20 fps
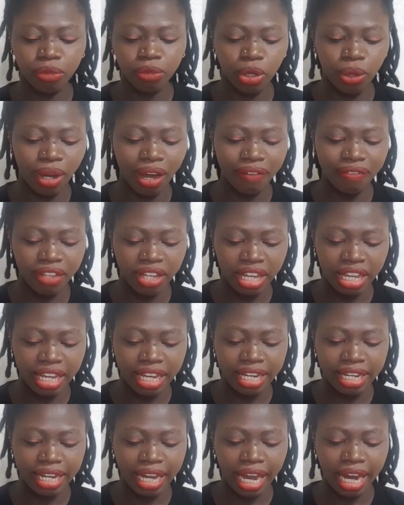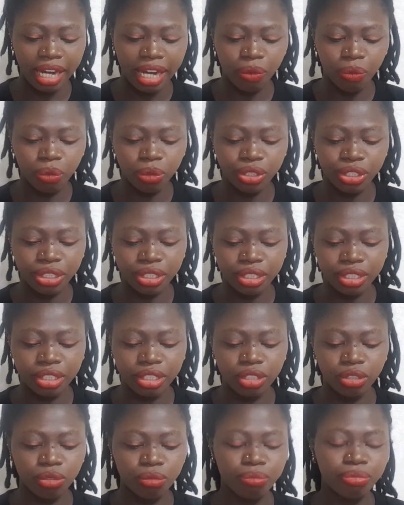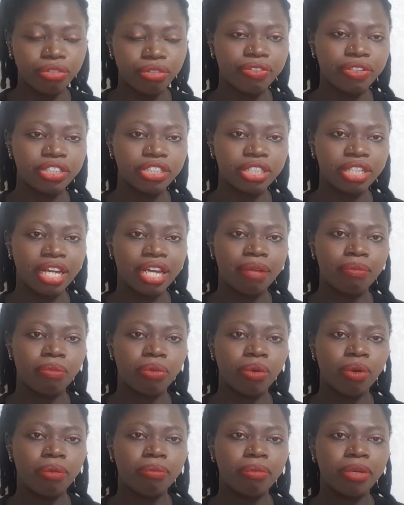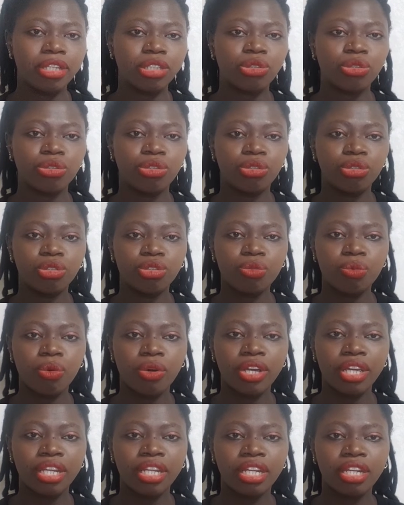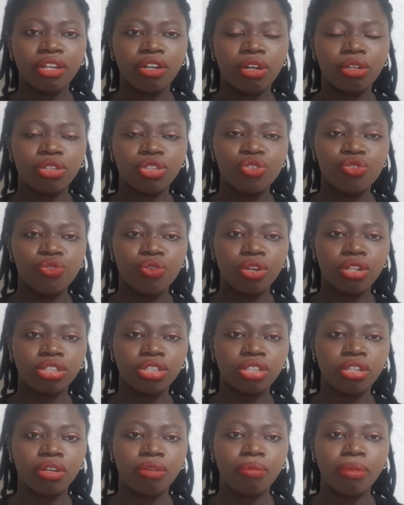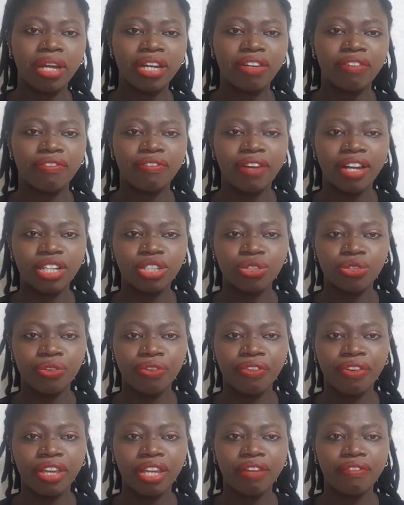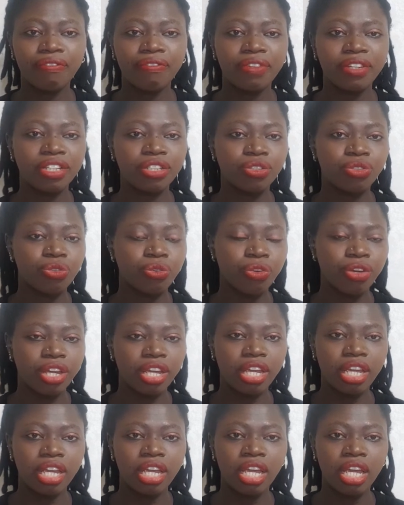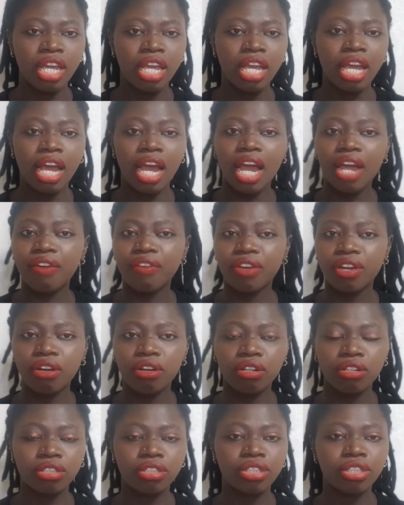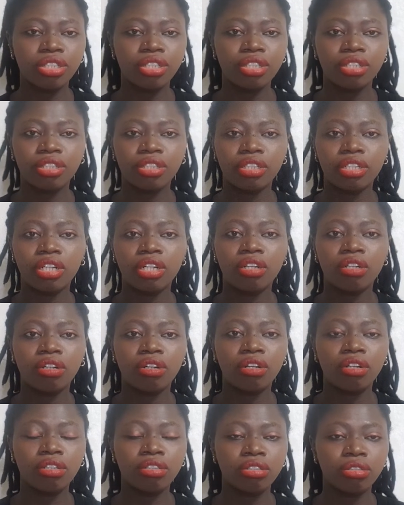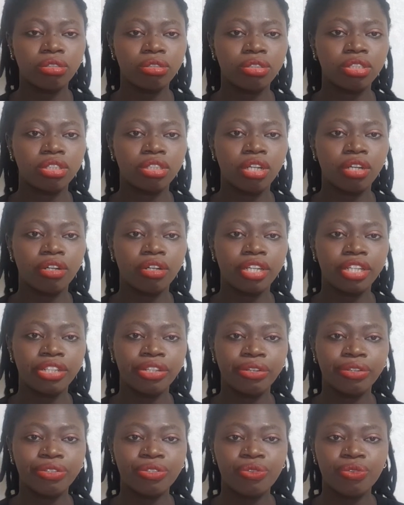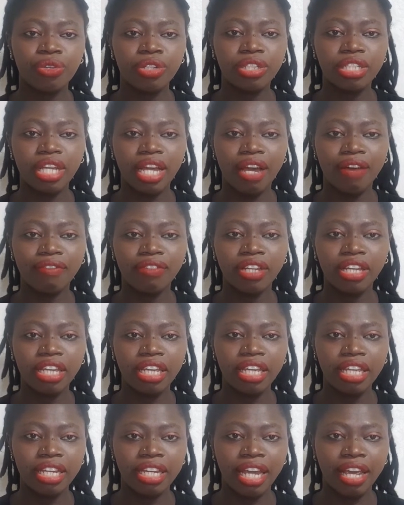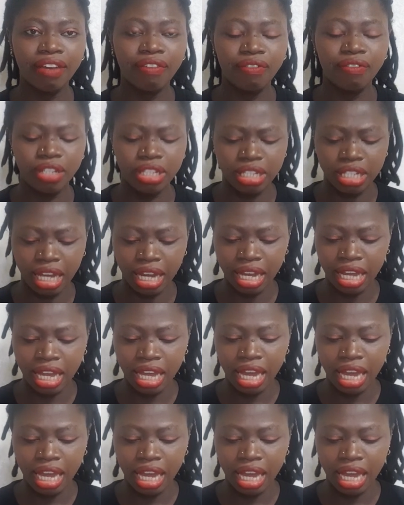You have the E9, which is non-professional employment. So those working in construction, manufacturing, fishery, agriculture, all those industries, they have the E9 visa.